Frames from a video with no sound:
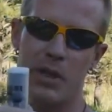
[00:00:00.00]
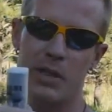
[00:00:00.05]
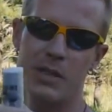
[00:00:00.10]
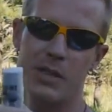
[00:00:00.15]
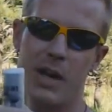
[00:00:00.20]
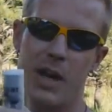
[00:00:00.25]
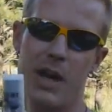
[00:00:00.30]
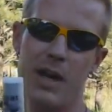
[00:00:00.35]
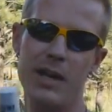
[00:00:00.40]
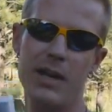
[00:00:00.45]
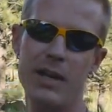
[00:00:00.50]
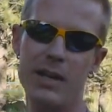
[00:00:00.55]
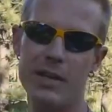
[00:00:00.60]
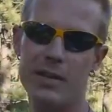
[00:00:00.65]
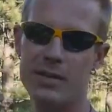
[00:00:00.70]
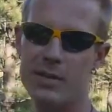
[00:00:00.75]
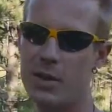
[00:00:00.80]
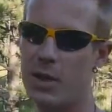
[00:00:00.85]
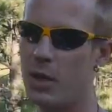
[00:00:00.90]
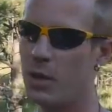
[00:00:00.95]
buckshot,
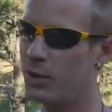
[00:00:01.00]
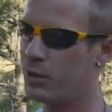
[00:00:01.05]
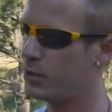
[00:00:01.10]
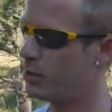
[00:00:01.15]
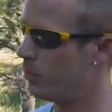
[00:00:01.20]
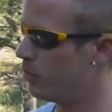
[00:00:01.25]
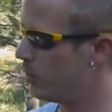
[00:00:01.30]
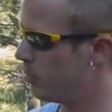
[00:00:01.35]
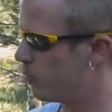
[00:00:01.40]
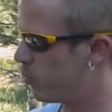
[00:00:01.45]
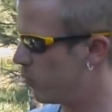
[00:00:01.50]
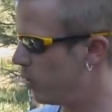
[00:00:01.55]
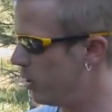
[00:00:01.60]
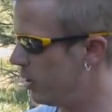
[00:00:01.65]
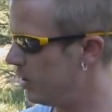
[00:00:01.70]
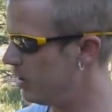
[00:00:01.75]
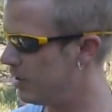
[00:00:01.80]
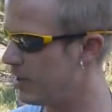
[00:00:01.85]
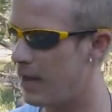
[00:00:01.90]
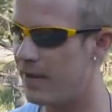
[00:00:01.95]
so it should be
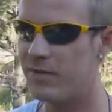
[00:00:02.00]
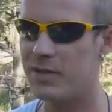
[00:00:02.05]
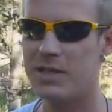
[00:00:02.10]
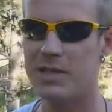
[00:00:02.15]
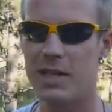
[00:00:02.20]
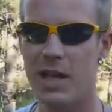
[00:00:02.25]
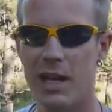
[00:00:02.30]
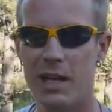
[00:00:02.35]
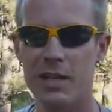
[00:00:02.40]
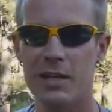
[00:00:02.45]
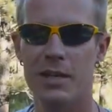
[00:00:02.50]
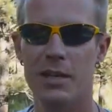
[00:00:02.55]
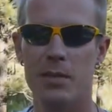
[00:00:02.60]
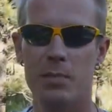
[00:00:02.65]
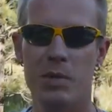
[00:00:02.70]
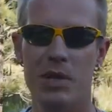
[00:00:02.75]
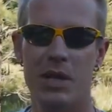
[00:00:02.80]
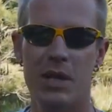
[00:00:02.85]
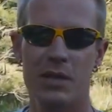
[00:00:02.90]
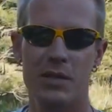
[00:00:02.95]
pretty devastating to
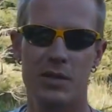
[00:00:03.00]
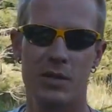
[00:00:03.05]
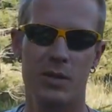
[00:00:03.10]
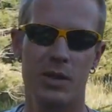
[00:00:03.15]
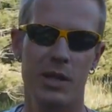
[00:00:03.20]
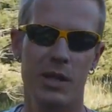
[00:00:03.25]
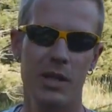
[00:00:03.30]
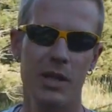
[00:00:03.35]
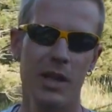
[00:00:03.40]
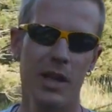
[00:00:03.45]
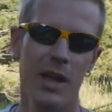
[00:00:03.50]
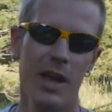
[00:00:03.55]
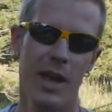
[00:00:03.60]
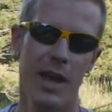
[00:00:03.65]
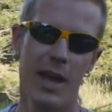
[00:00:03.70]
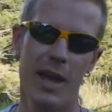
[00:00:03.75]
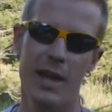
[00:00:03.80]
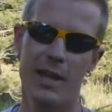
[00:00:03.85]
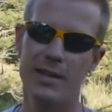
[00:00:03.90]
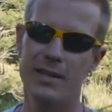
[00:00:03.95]
the PS3,
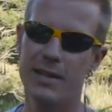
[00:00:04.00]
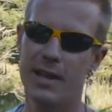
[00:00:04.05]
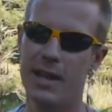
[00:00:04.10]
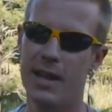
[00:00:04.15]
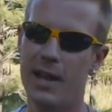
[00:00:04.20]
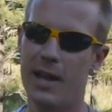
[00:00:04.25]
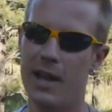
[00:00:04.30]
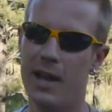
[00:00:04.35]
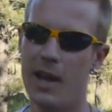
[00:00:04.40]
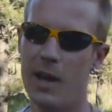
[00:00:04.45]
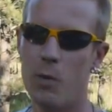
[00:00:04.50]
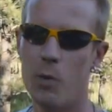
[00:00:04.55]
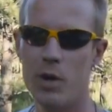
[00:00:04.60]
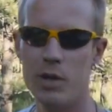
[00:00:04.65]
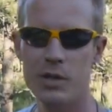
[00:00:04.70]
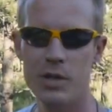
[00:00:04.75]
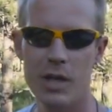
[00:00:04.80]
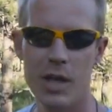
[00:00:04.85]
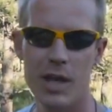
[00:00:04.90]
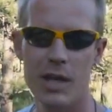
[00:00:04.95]
and uh, I
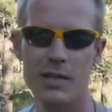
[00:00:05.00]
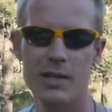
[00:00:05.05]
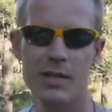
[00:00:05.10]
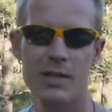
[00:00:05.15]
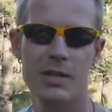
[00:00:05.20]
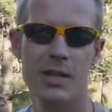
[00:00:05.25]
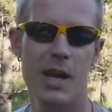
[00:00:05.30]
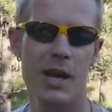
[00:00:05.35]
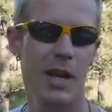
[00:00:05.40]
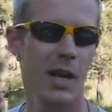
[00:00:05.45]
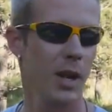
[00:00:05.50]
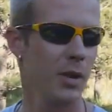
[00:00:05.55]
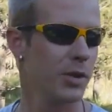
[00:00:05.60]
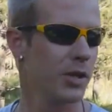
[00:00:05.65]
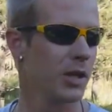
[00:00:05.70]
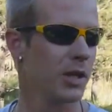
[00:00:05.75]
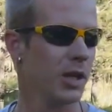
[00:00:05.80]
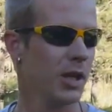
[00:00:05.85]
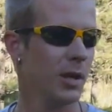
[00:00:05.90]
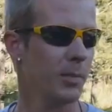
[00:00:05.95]
want you guys to check
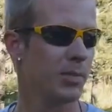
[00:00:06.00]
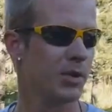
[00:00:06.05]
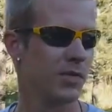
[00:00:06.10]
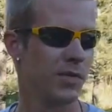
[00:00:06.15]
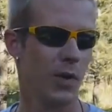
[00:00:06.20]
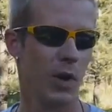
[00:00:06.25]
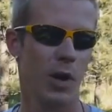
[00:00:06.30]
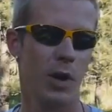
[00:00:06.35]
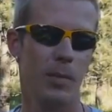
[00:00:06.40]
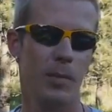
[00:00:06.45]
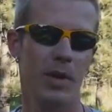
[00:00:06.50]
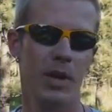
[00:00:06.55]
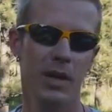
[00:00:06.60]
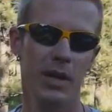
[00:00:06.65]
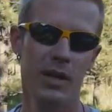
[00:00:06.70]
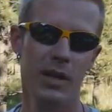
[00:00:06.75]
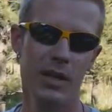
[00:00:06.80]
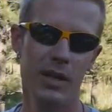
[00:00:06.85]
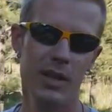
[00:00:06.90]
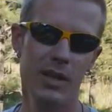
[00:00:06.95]
out the clips from
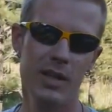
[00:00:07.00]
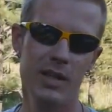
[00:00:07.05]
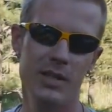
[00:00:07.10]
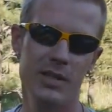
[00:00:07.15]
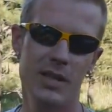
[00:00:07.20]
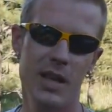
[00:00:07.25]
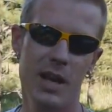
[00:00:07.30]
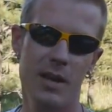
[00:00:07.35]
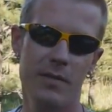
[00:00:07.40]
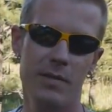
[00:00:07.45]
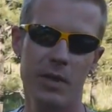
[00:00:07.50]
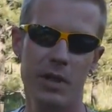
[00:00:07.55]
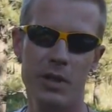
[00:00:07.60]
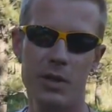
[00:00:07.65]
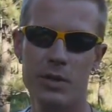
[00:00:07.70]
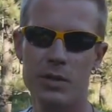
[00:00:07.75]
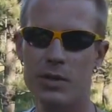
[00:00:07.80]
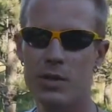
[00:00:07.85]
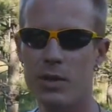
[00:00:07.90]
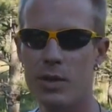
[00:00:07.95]
the setup
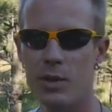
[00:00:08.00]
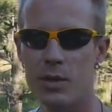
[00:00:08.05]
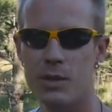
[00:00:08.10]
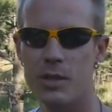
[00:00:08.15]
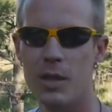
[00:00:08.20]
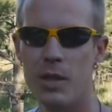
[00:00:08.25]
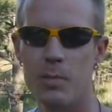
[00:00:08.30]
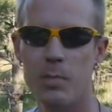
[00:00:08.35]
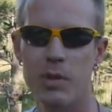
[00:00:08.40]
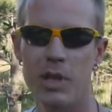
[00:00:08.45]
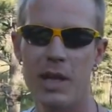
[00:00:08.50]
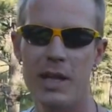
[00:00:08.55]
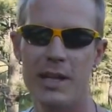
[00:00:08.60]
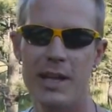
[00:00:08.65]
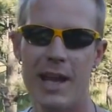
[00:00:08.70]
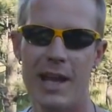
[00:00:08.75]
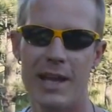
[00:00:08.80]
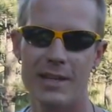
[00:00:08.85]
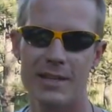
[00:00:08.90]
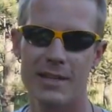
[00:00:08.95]
videos, so those are going to play
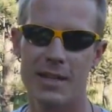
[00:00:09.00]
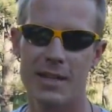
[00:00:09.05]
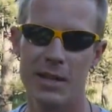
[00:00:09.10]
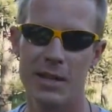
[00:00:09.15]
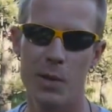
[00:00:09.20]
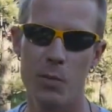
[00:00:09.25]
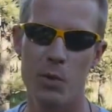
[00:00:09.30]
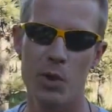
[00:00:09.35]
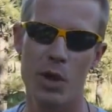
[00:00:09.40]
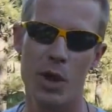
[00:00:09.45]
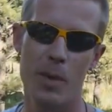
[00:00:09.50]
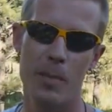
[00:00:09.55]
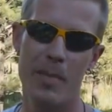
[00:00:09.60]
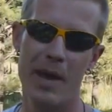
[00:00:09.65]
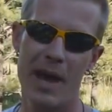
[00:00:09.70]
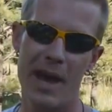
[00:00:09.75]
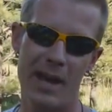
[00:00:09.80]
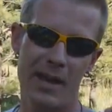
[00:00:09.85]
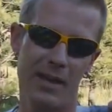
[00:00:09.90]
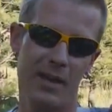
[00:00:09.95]
next, and then we'll come
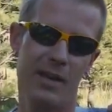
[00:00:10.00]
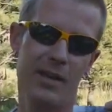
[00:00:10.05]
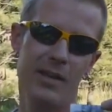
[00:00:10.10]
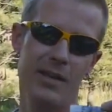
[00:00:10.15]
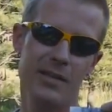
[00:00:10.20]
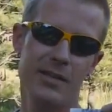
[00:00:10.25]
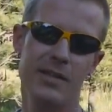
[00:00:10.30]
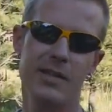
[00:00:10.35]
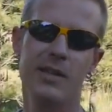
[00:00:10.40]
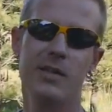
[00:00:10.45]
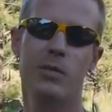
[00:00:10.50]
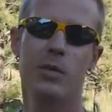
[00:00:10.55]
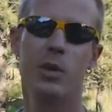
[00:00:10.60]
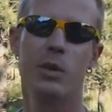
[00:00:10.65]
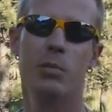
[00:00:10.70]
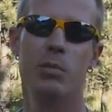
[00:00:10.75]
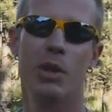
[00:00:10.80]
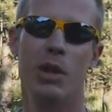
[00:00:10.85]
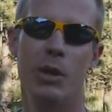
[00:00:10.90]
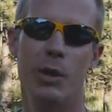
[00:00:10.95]
back and see if we
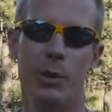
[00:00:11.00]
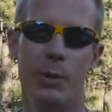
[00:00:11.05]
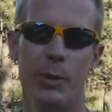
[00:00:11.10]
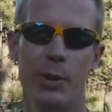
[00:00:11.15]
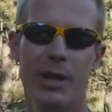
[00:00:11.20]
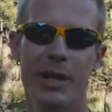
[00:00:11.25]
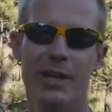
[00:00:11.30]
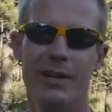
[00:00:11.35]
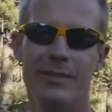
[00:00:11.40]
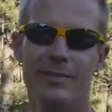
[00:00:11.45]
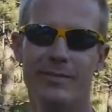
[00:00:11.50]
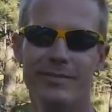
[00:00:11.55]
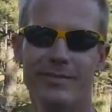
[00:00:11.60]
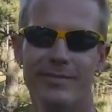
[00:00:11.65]
can blow it away.